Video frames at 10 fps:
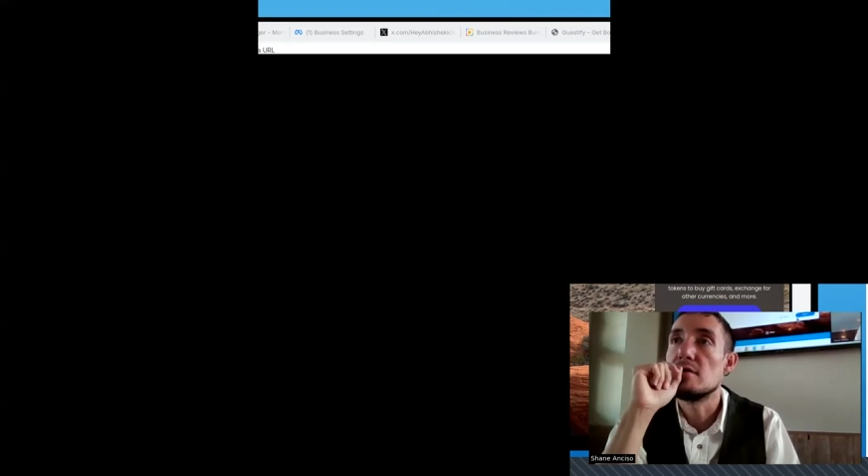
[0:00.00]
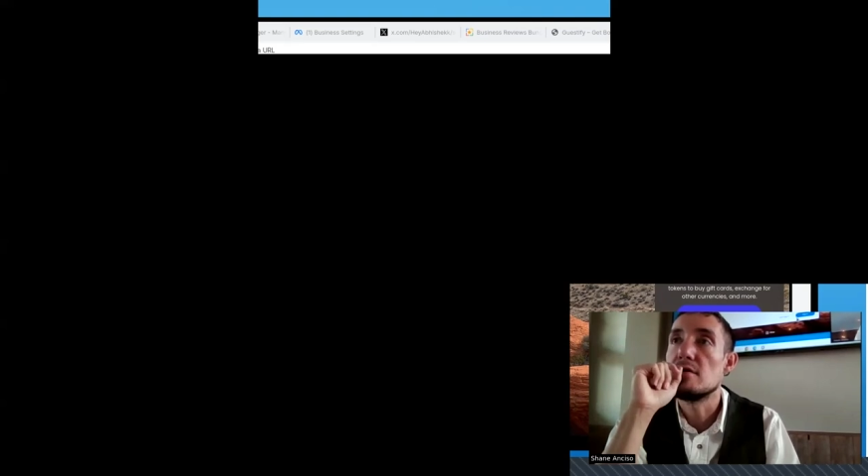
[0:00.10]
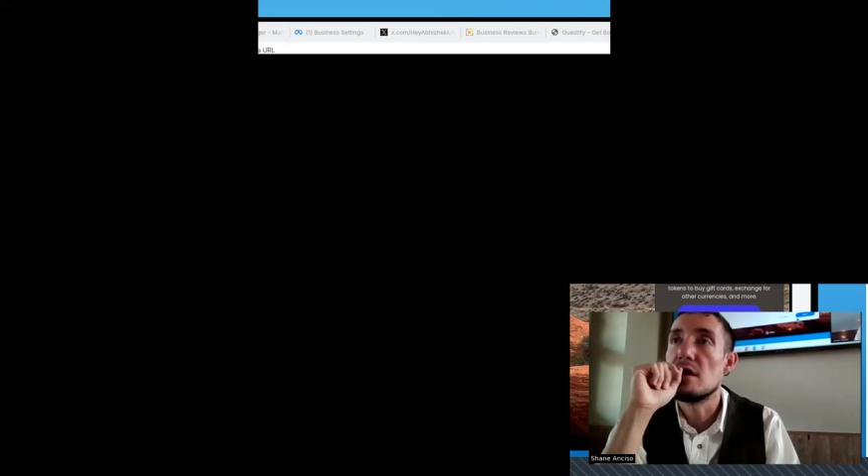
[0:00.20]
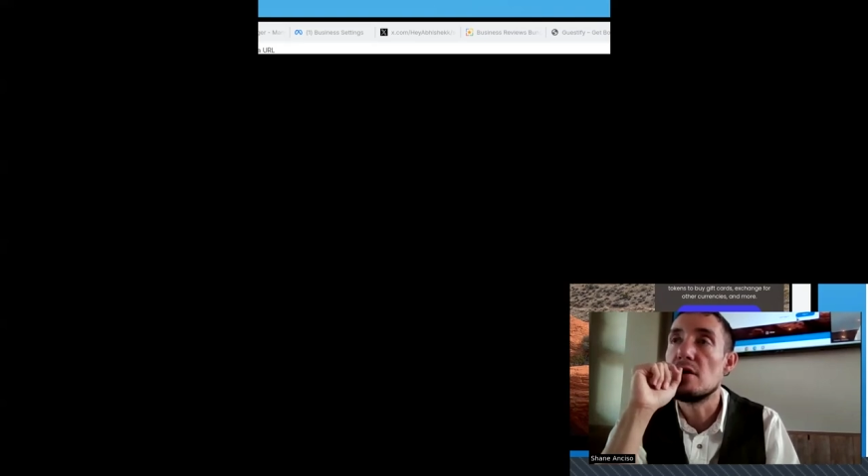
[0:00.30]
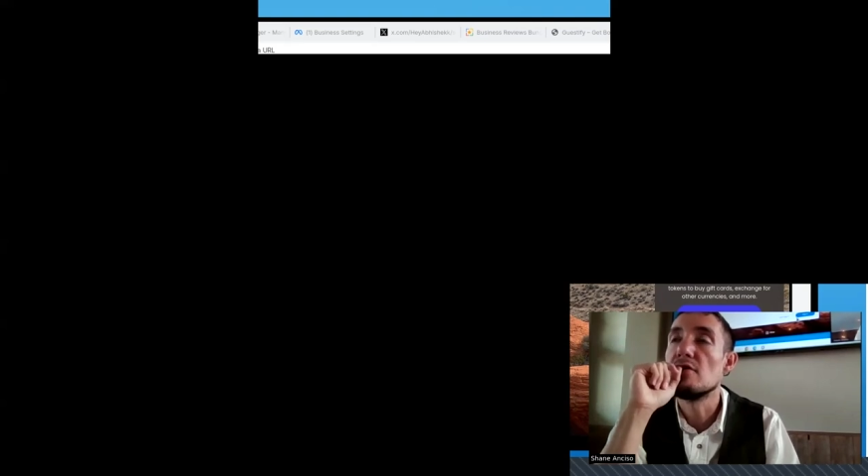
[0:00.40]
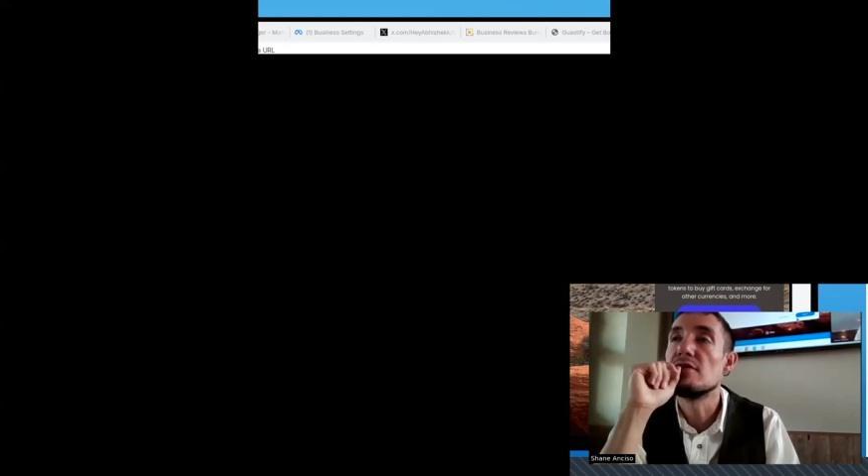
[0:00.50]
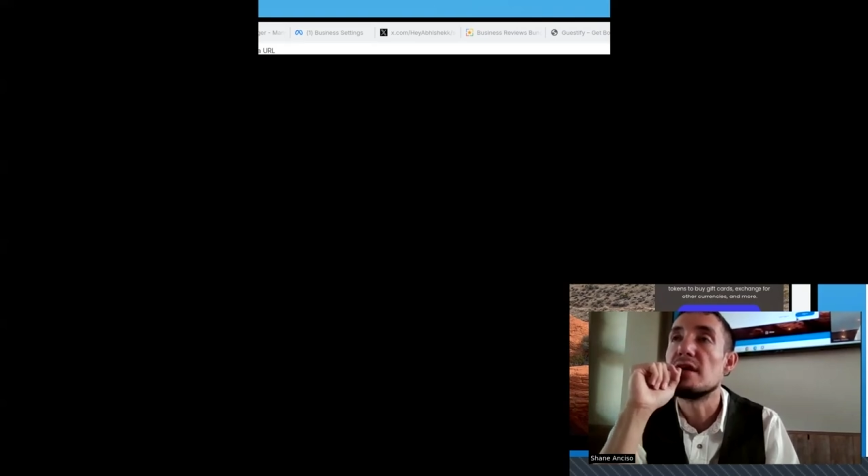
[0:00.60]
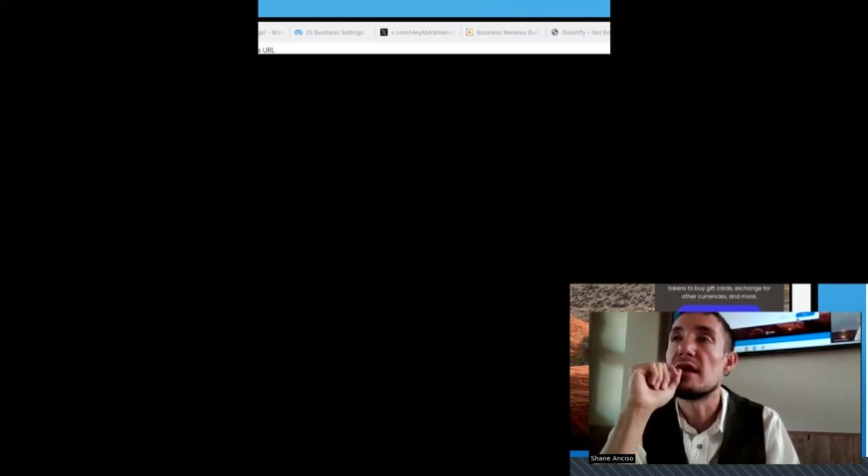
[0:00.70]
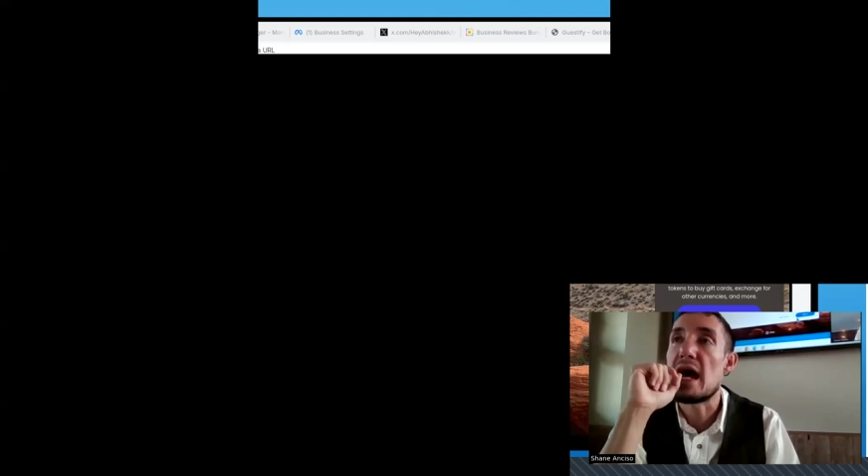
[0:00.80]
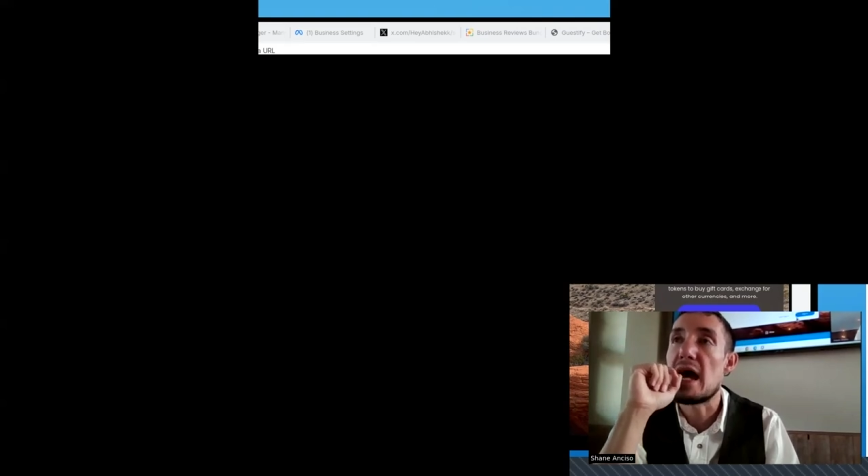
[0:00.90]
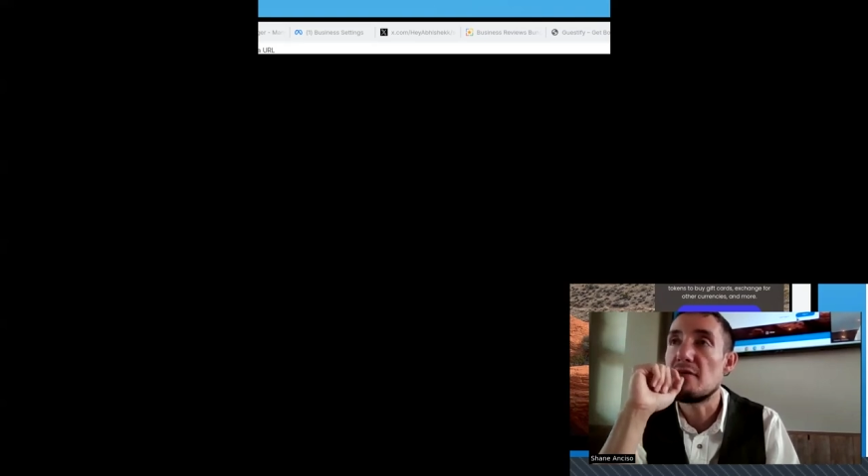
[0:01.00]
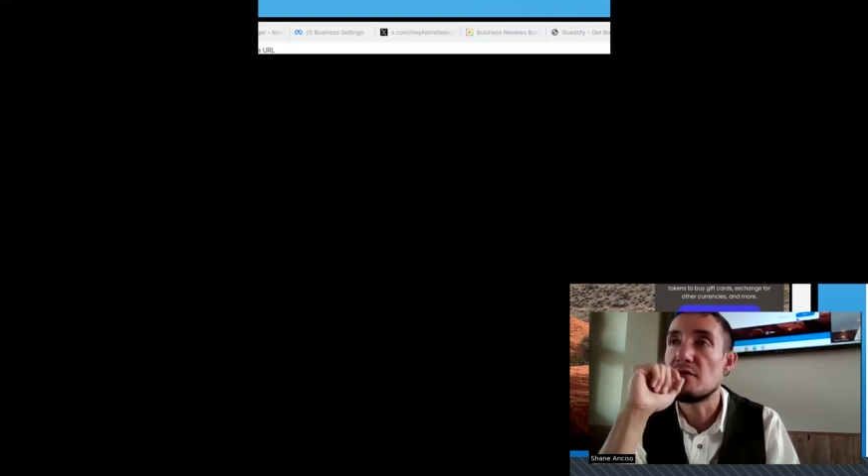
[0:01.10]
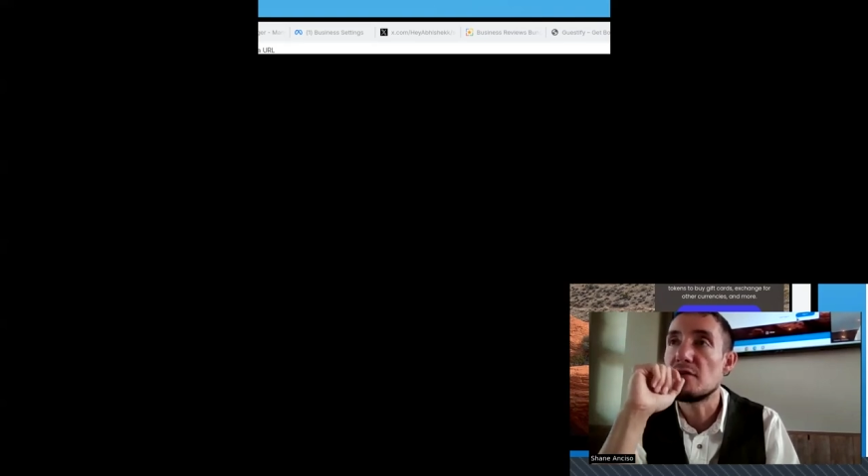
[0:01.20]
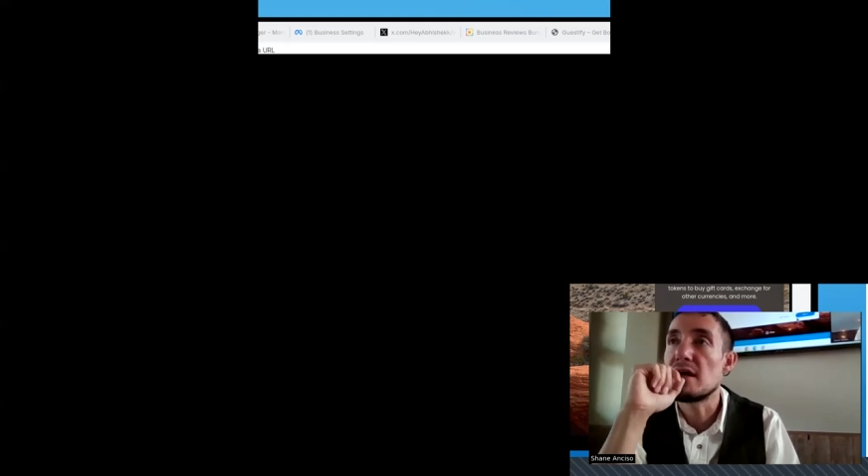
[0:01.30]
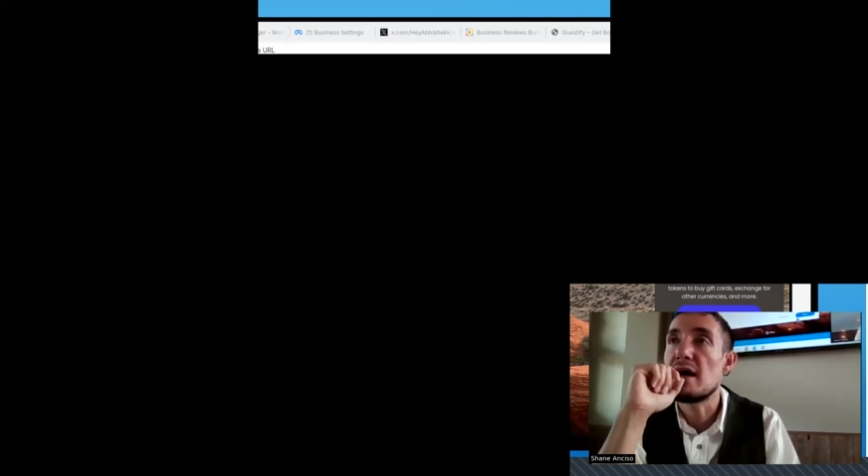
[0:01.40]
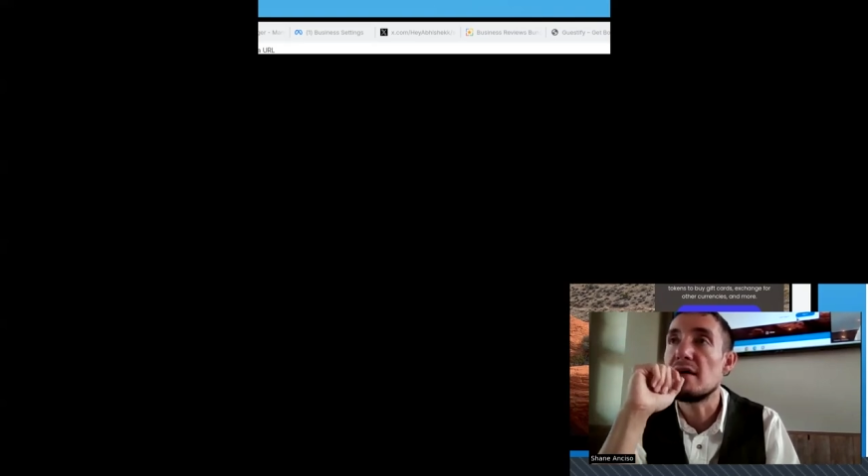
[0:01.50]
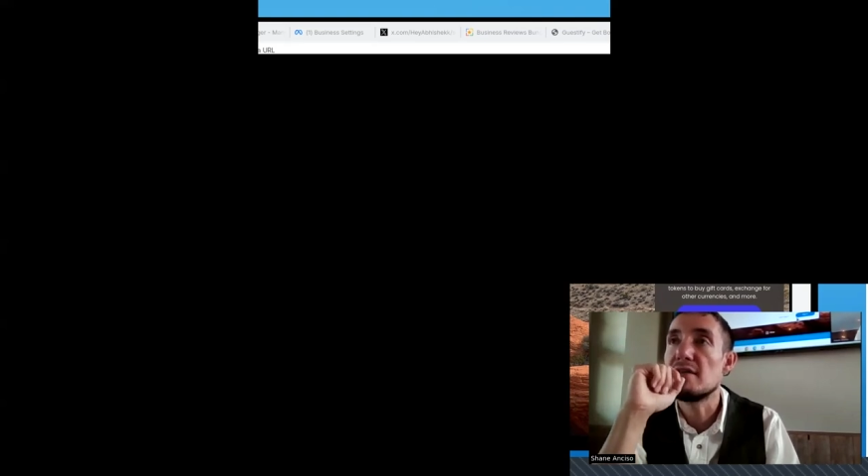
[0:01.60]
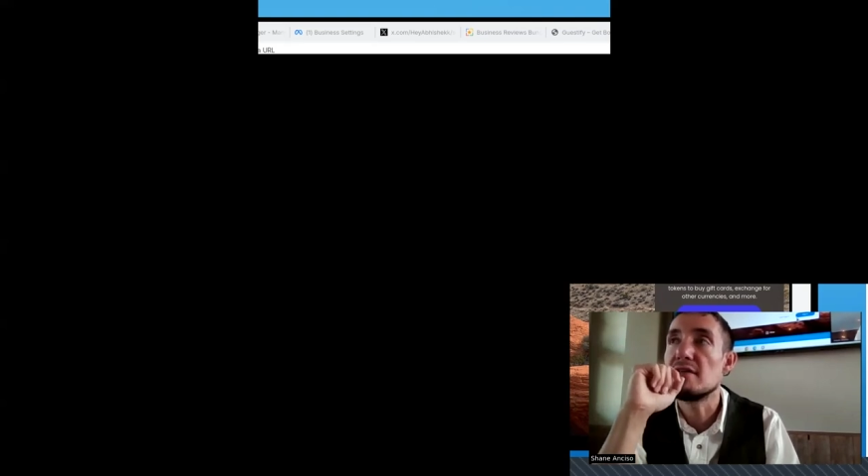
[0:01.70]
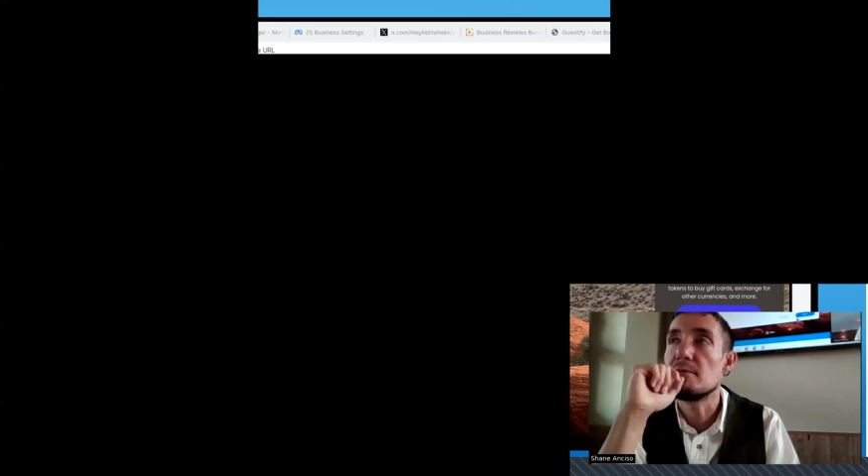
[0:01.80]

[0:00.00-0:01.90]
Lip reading: goes and advertises